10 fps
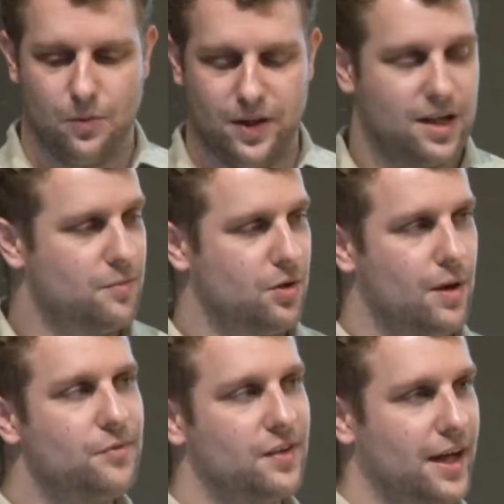When they come to your
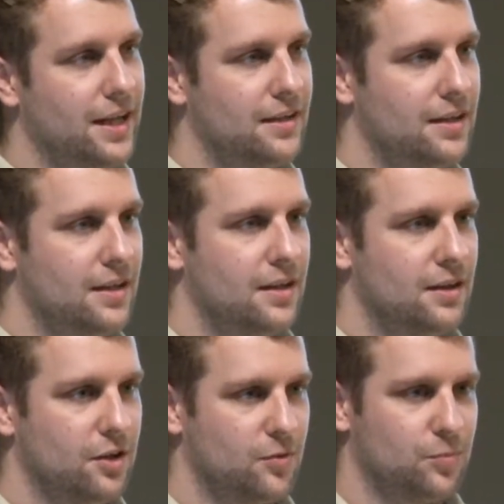website,
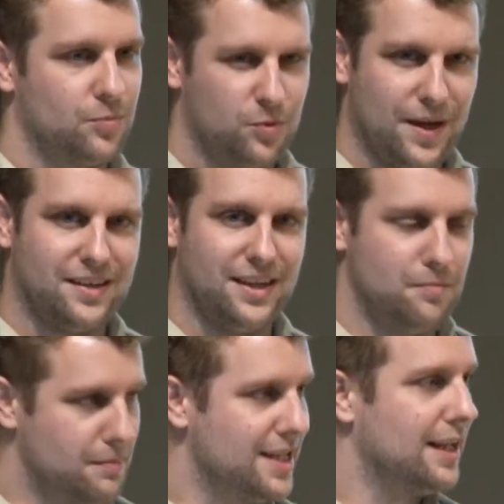they're expecting
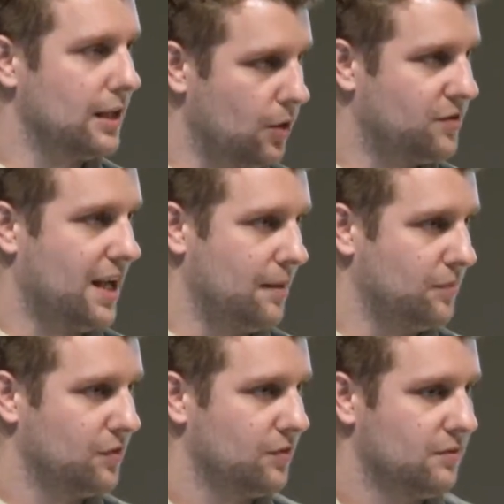immediate load
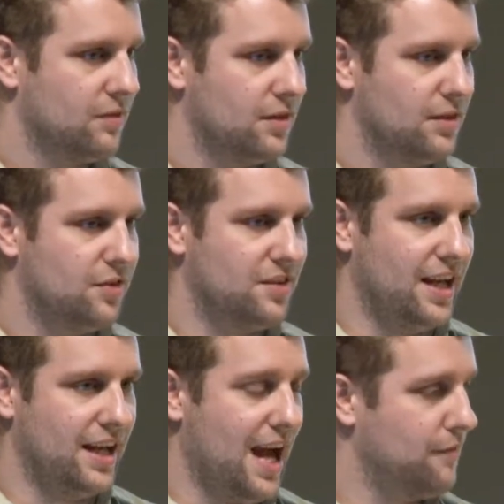times. Does it
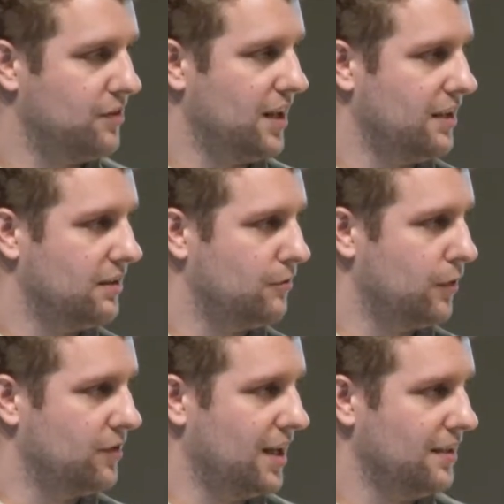take a half a second,
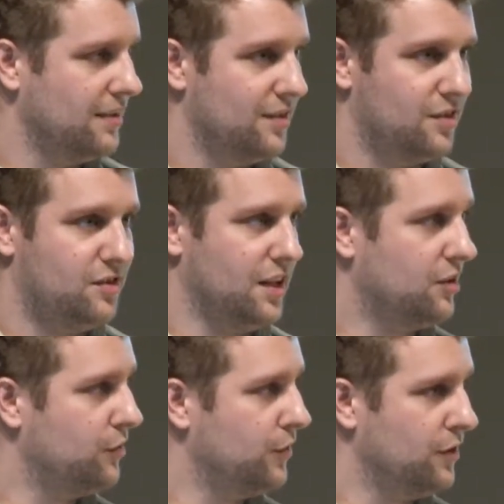full second,
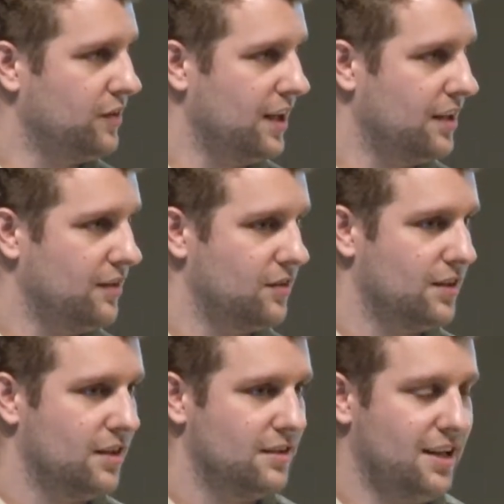6 full seconds,
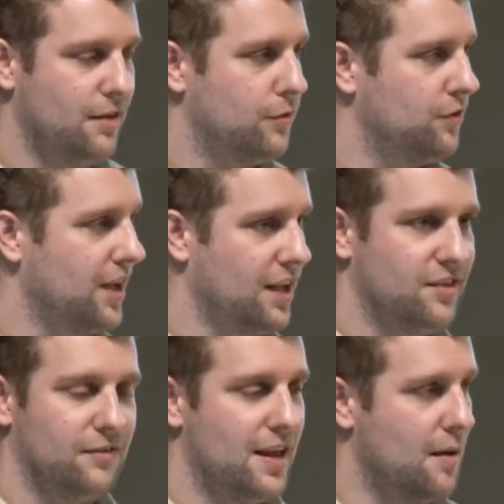10 full
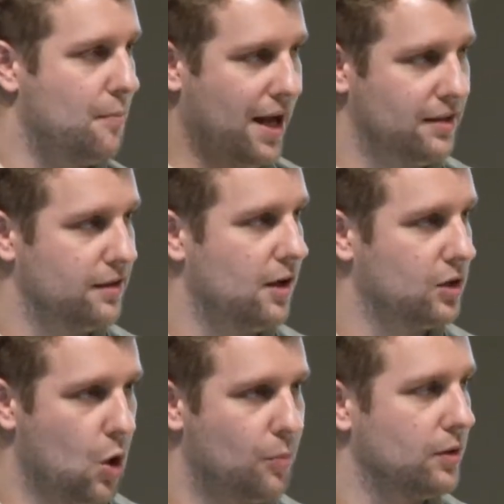seconds? Have they abandoned
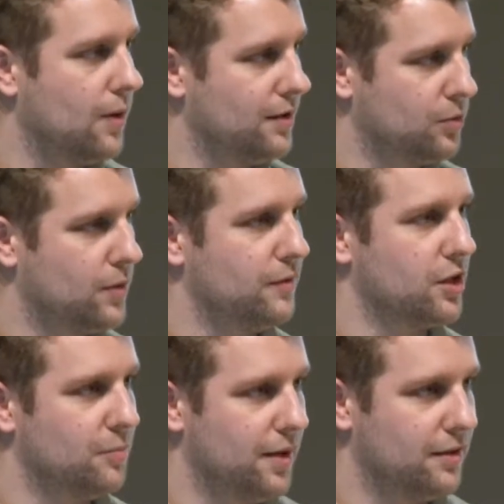all hope and went to one of your
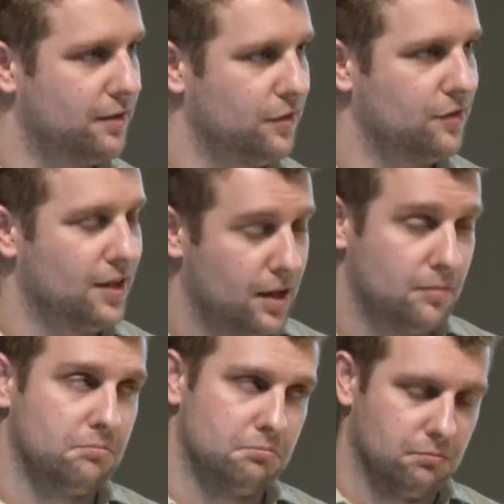competitors?
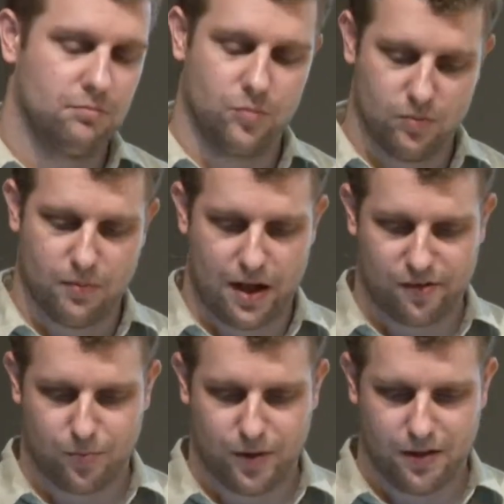
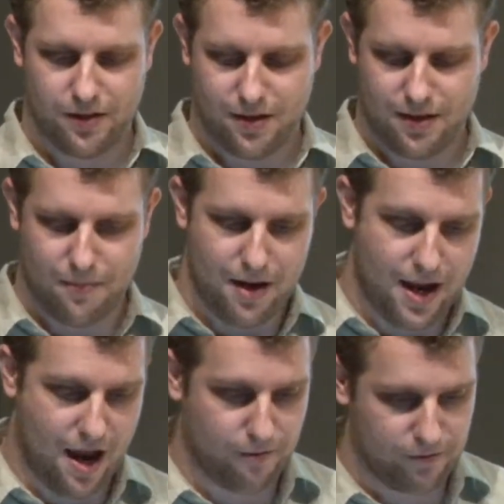Odds are pretty good that they may
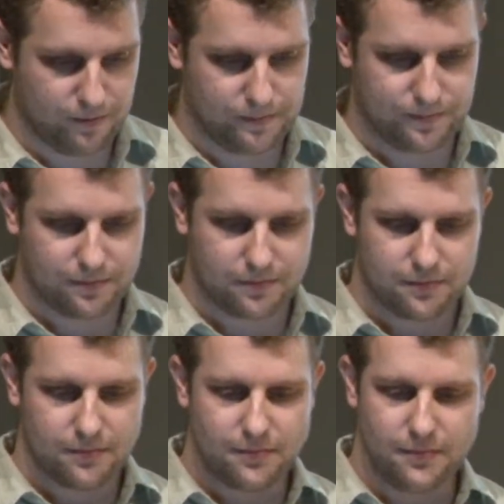have.
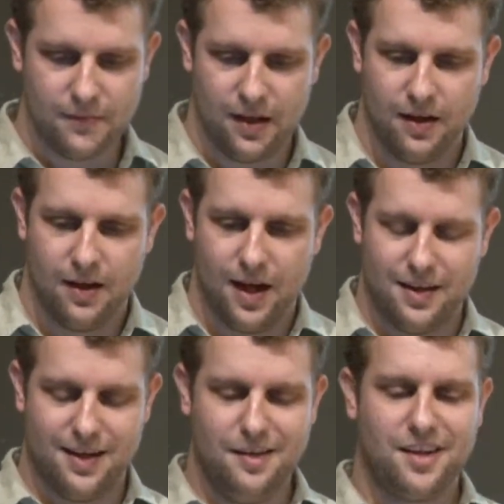And then